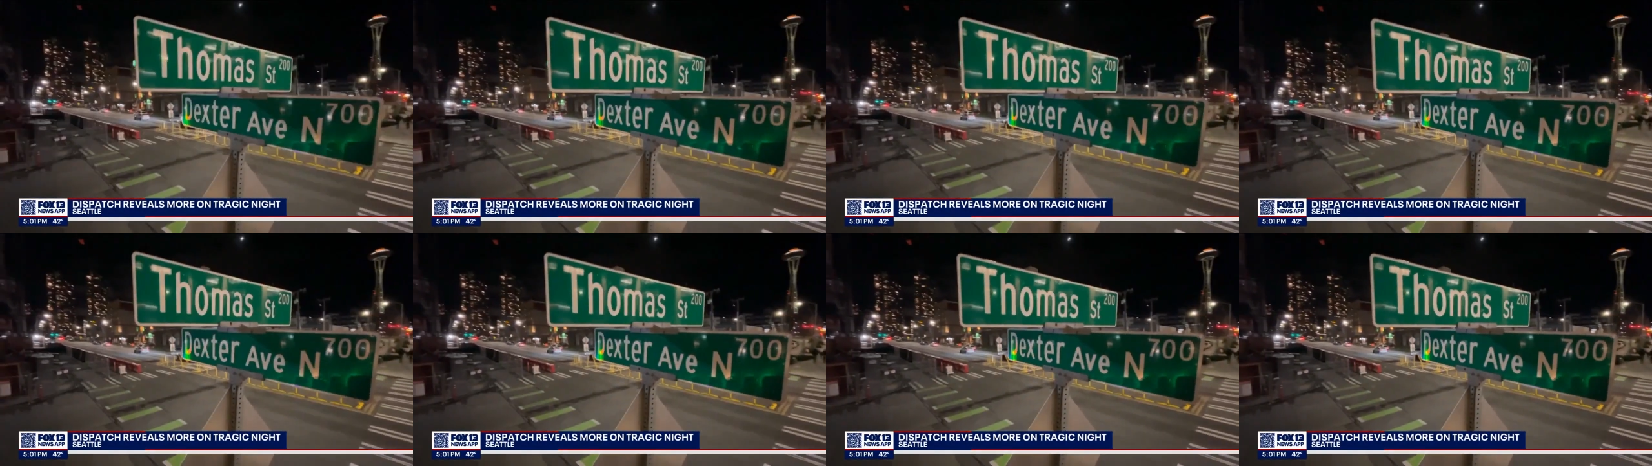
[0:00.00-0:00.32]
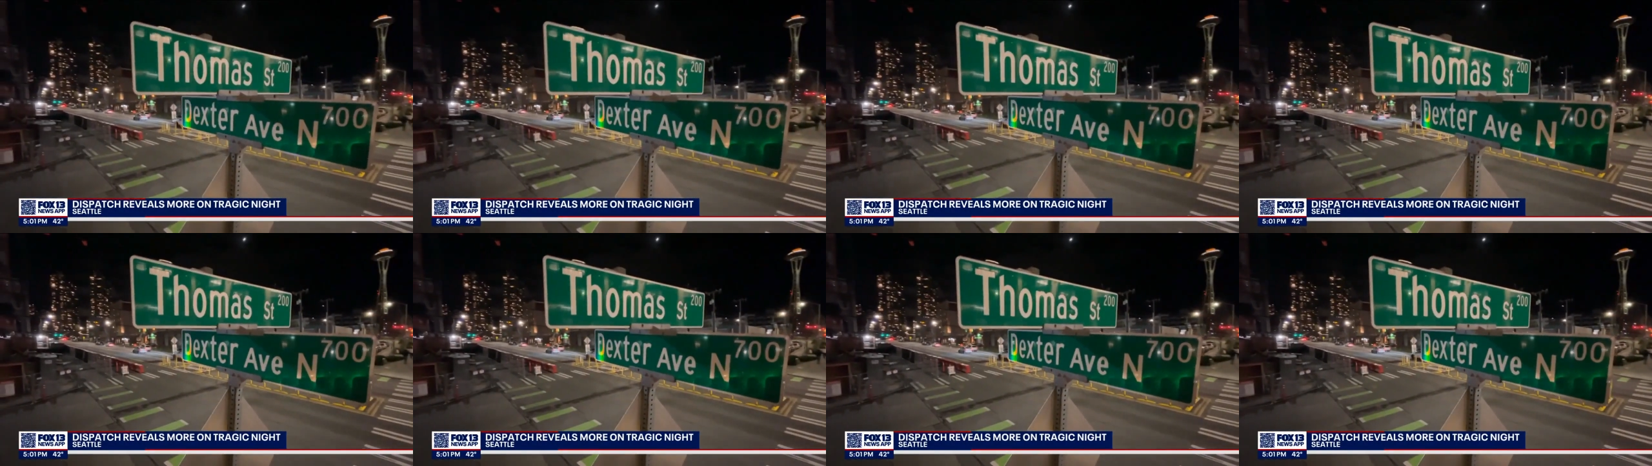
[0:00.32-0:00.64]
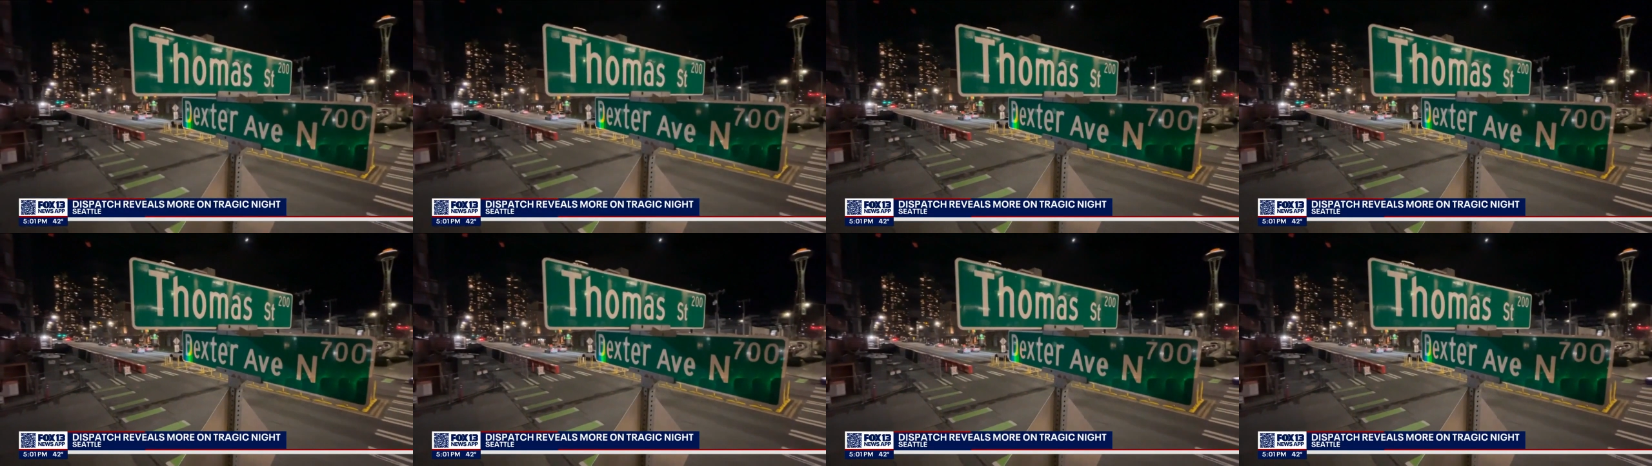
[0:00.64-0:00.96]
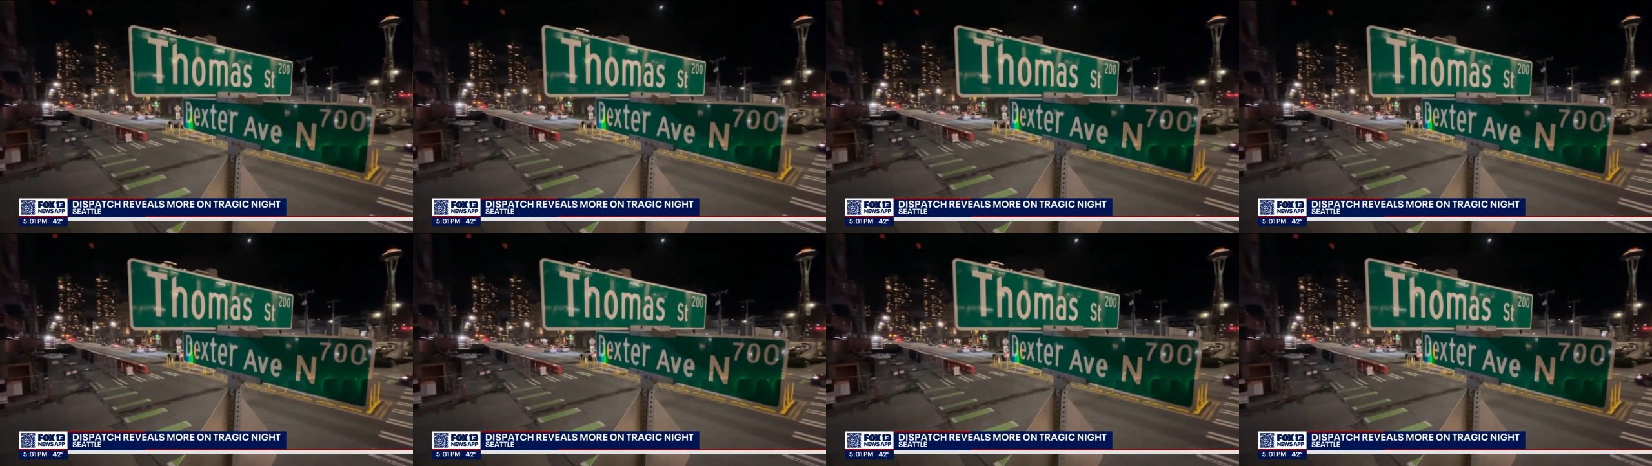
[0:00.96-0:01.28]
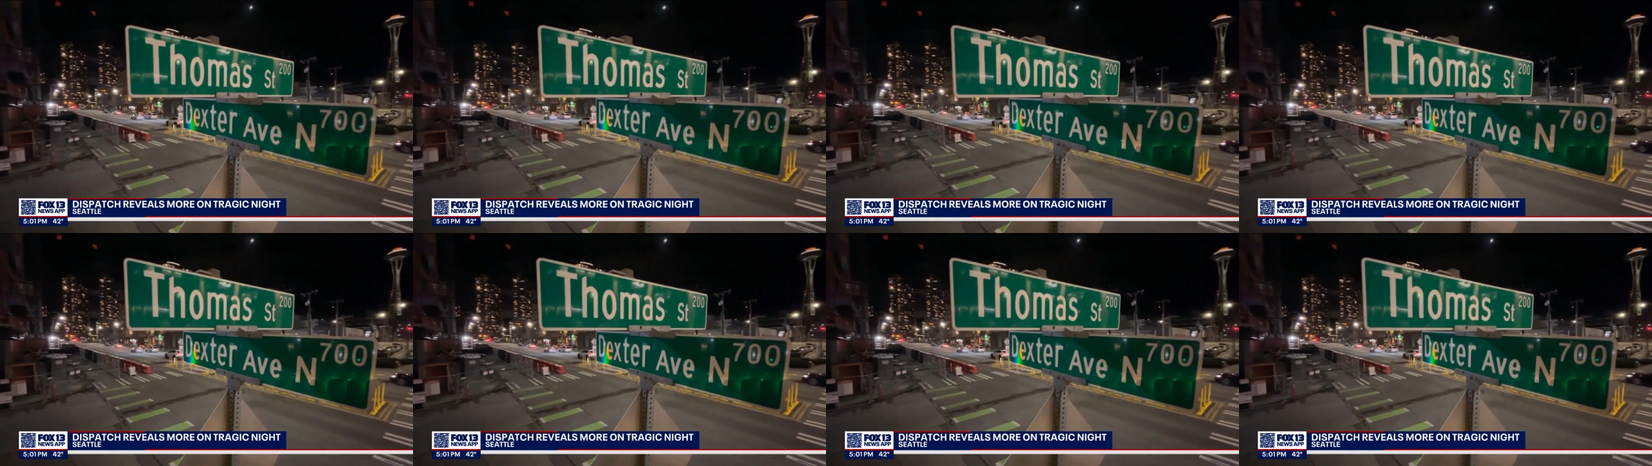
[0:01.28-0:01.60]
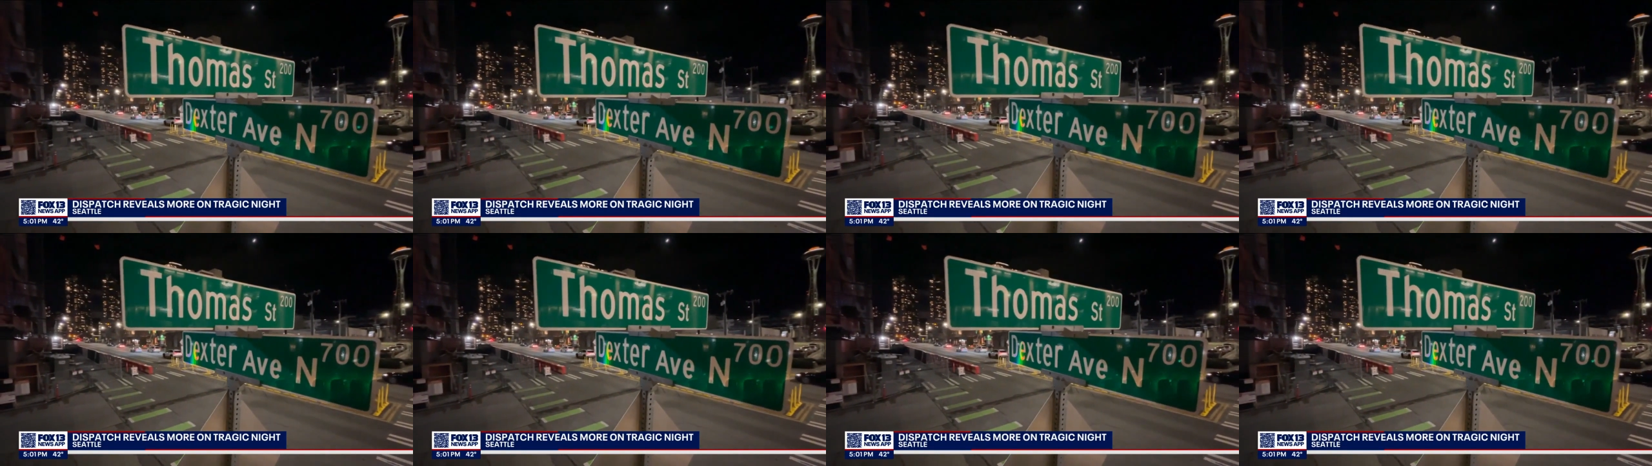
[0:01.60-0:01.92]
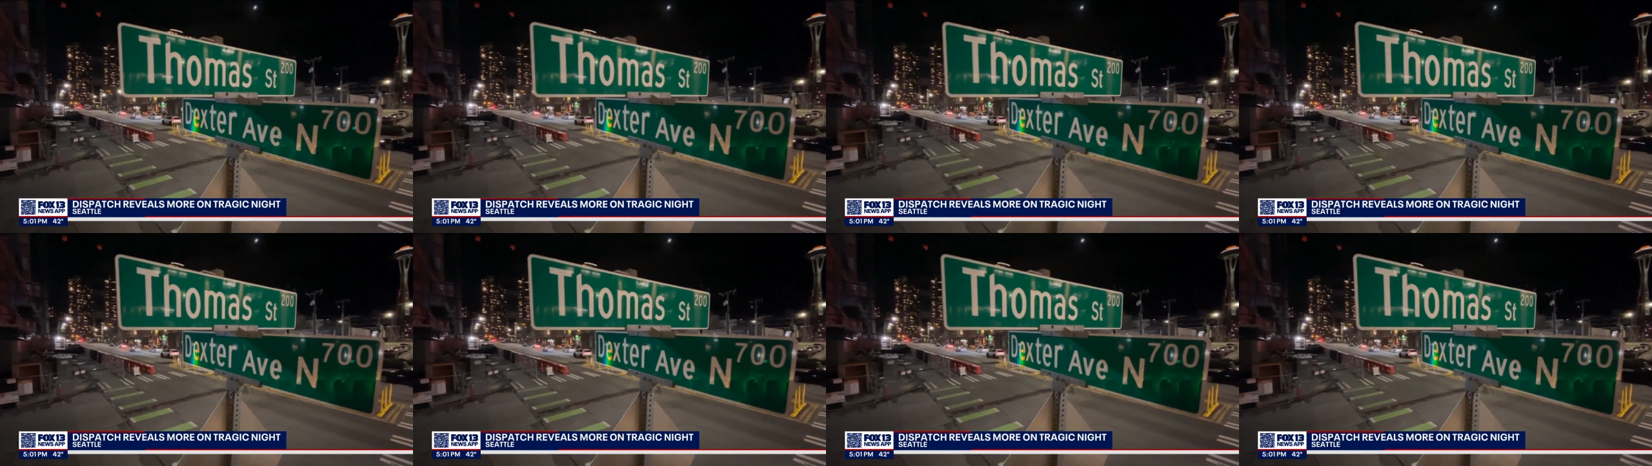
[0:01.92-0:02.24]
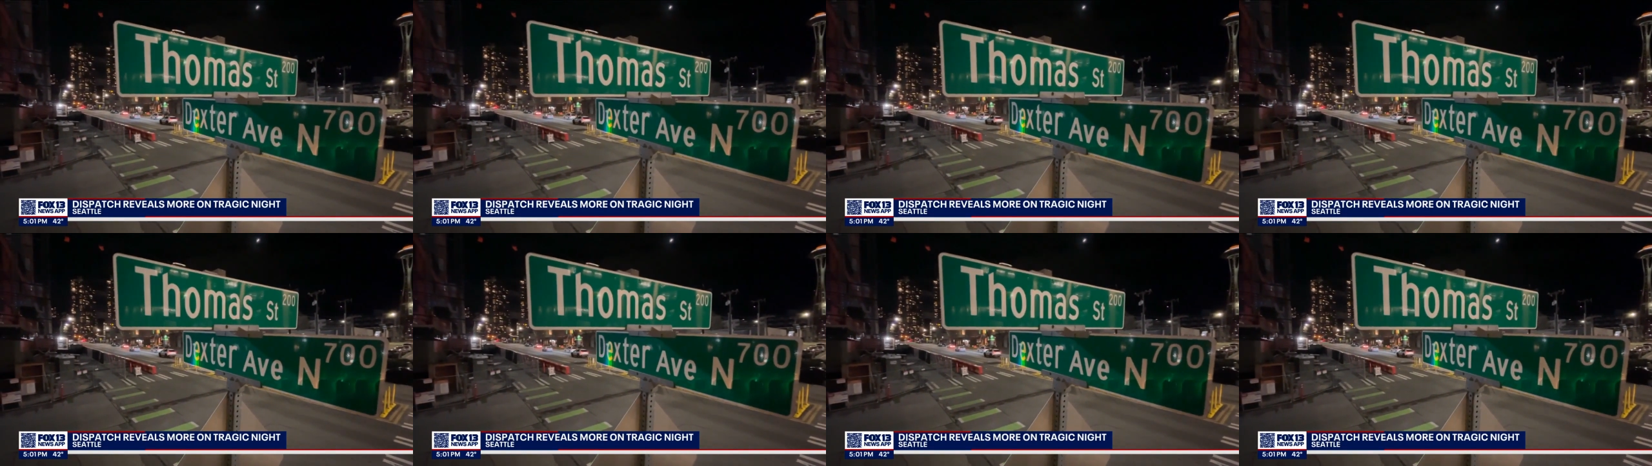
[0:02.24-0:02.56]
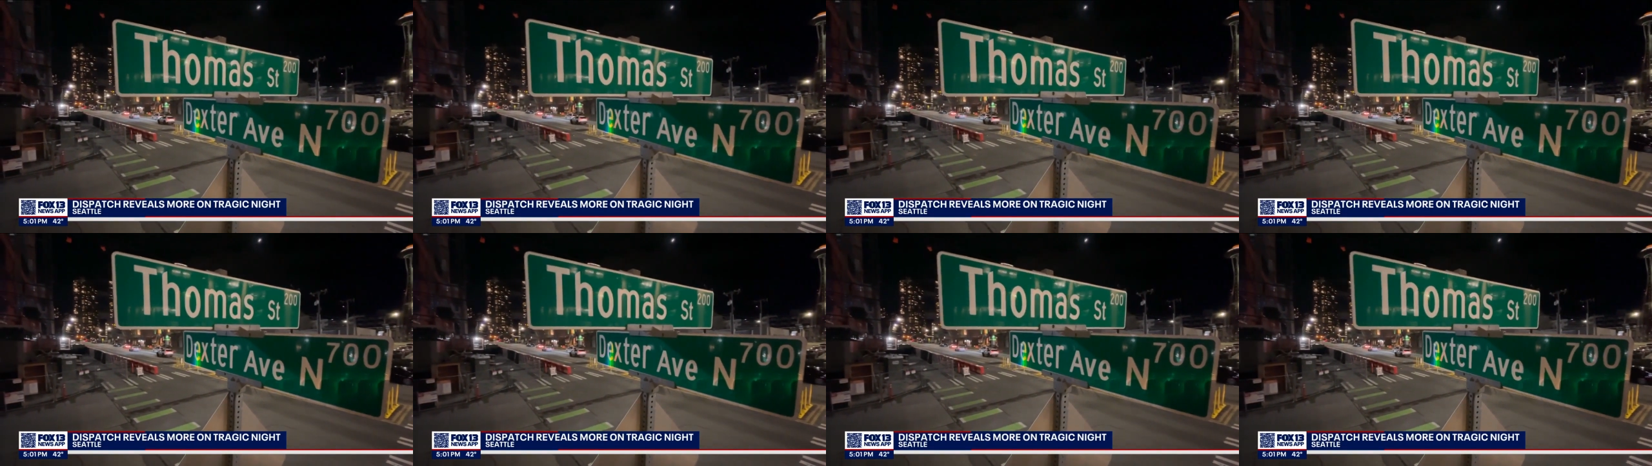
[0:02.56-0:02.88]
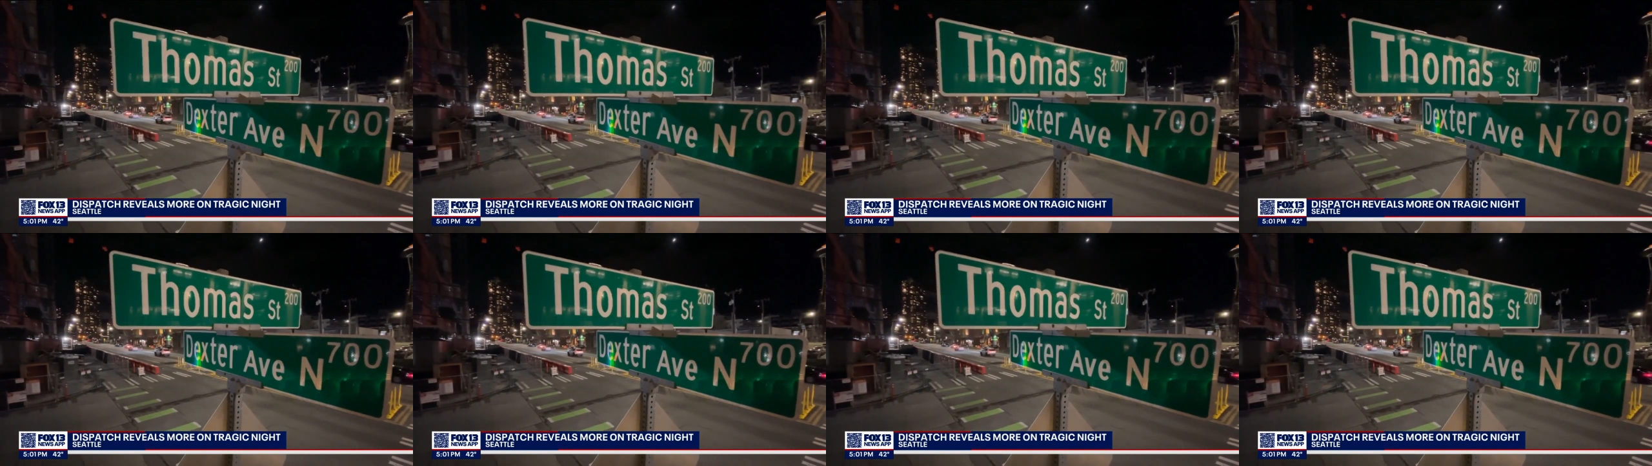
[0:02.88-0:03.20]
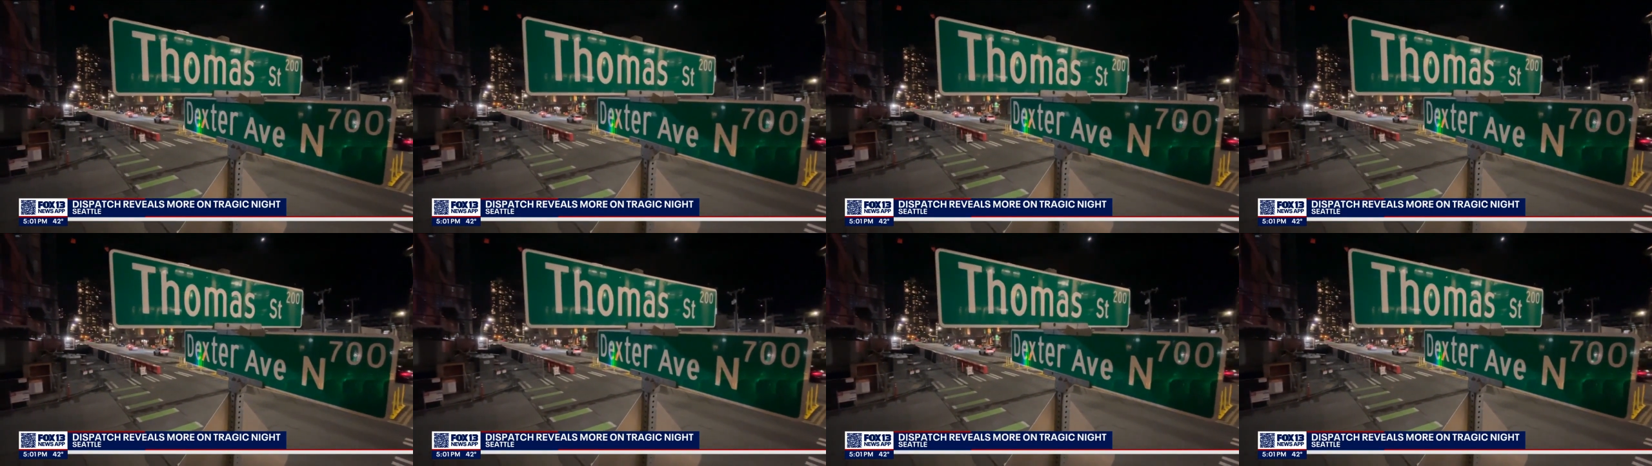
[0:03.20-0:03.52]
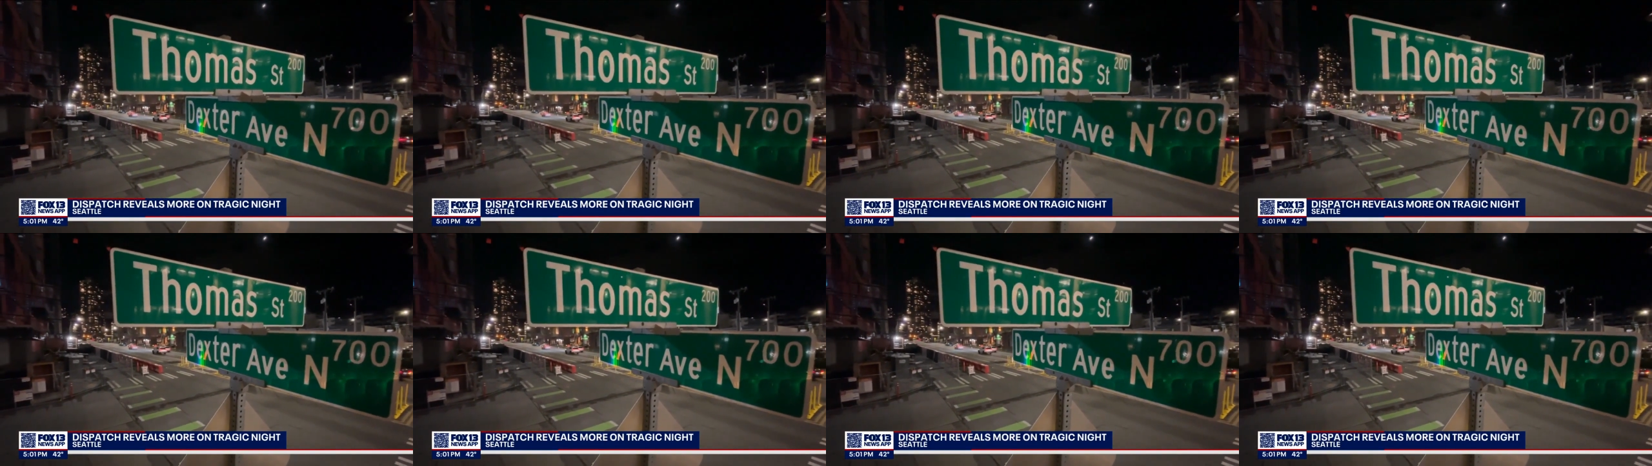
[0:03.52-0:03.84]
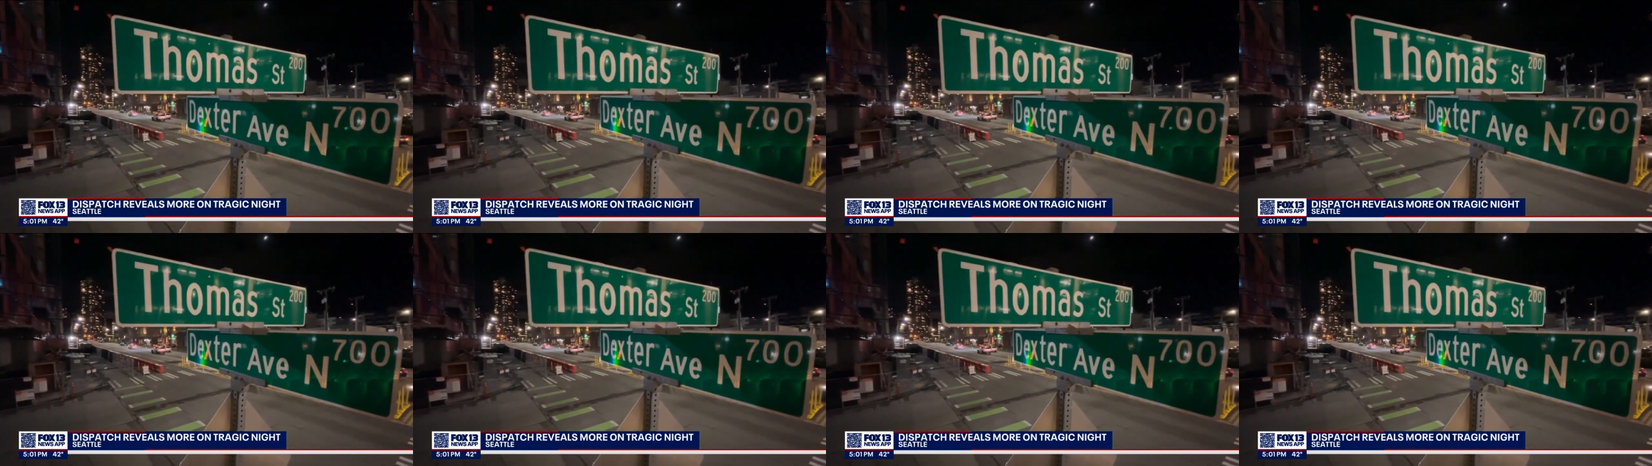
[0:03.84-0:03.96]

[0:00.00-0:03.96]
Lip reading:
No face is visible, so there are no lips to read.